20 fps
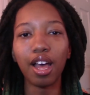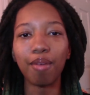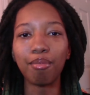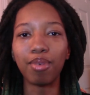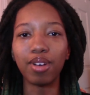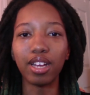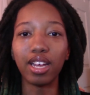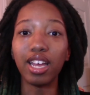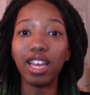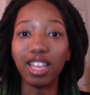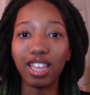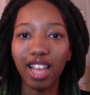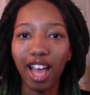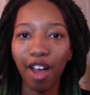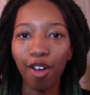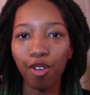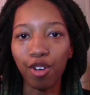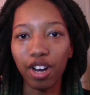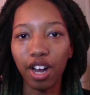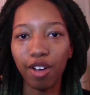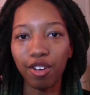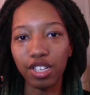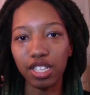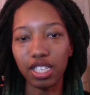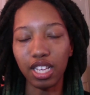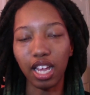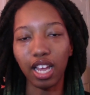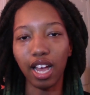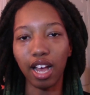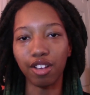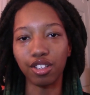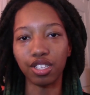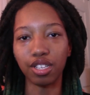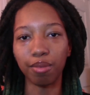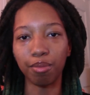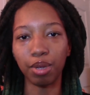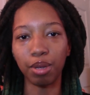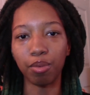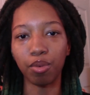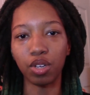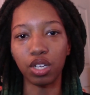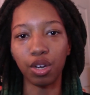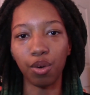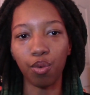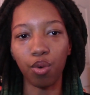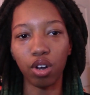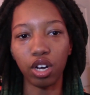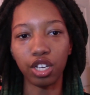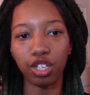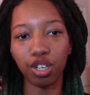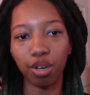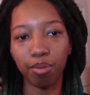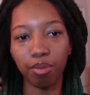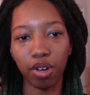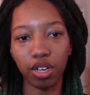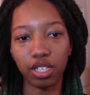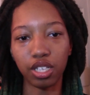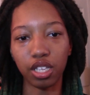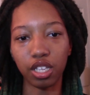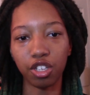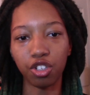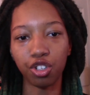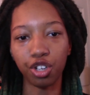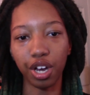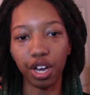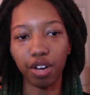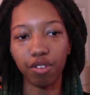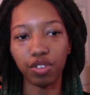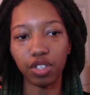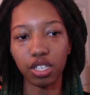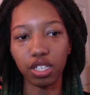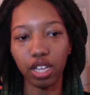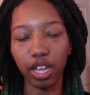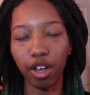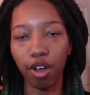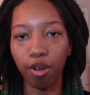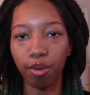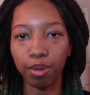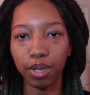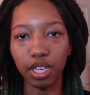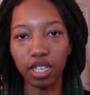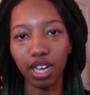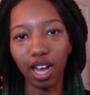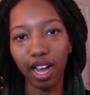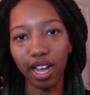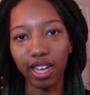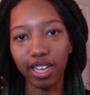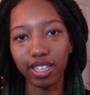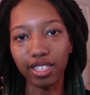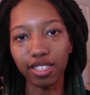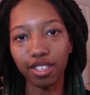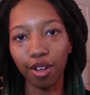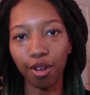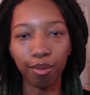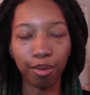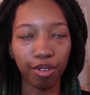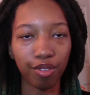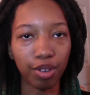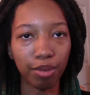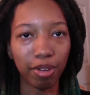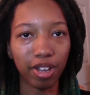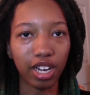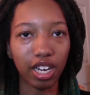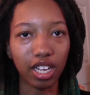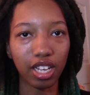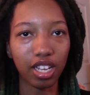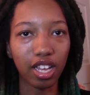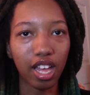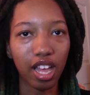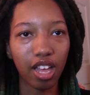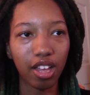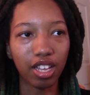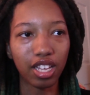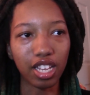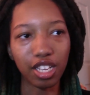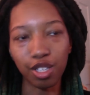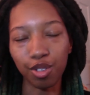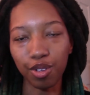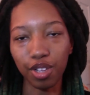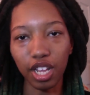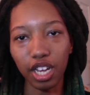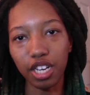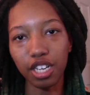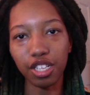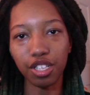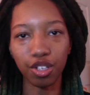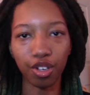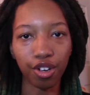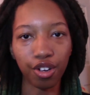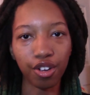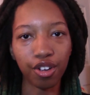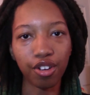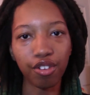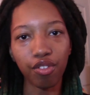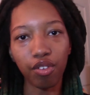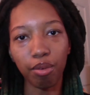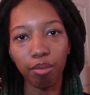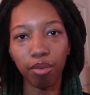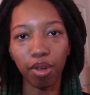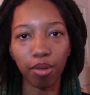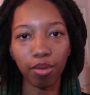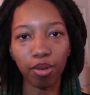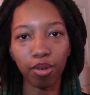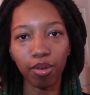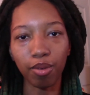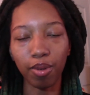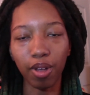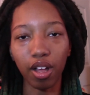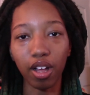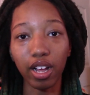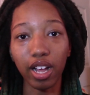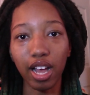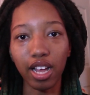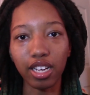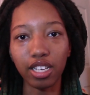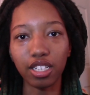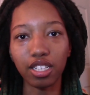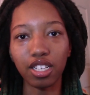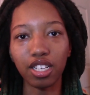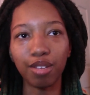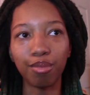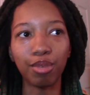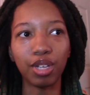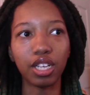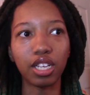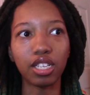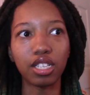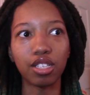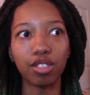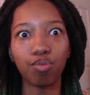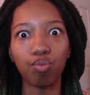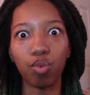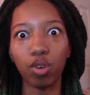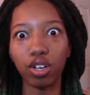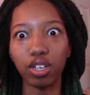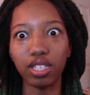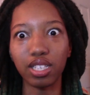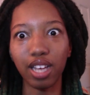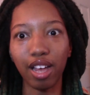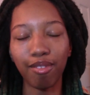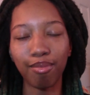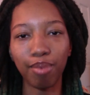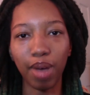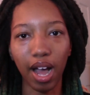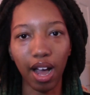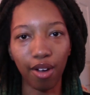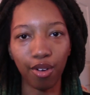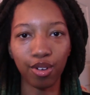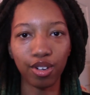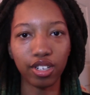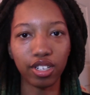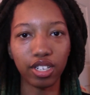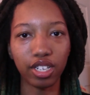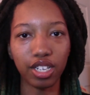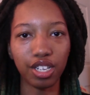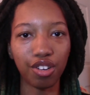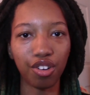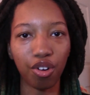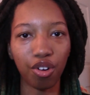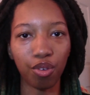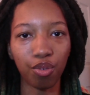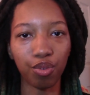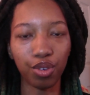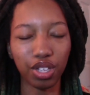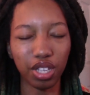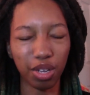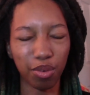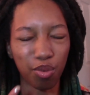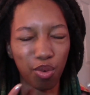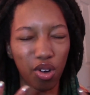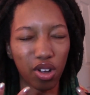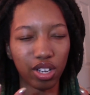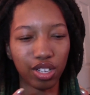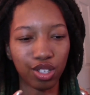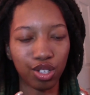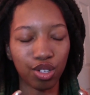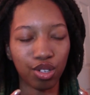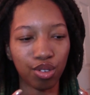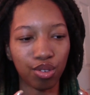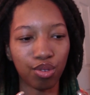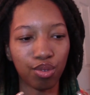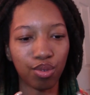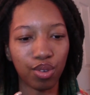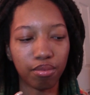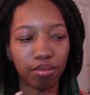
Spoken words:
But in that one, I was saying how some people didn't want to jump onto the train of just like, hope he dies, hope everybody gets what they deserve, and blah, blah, blah, blah kind of shit, because words have power, and you don't really want to